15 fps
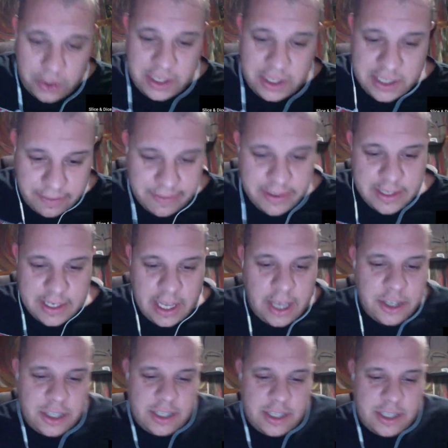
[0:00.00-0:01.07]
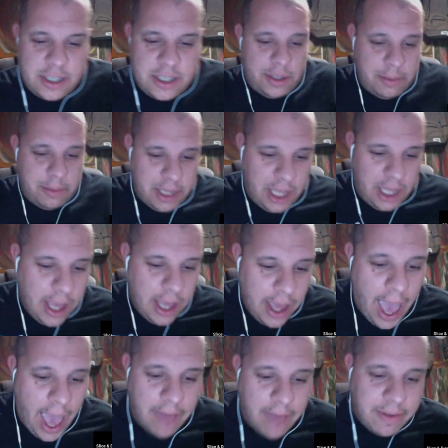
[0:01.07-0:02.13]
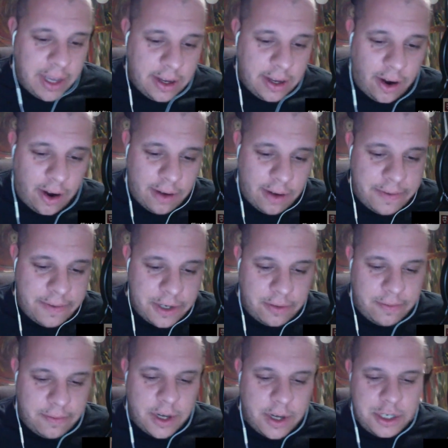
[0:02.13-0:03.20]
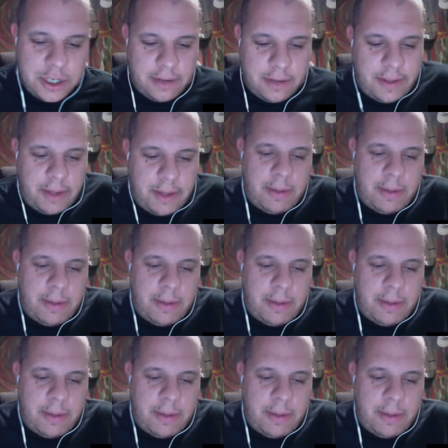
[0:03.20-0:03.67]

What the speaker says: different stages to ultimately having an artificial version of him in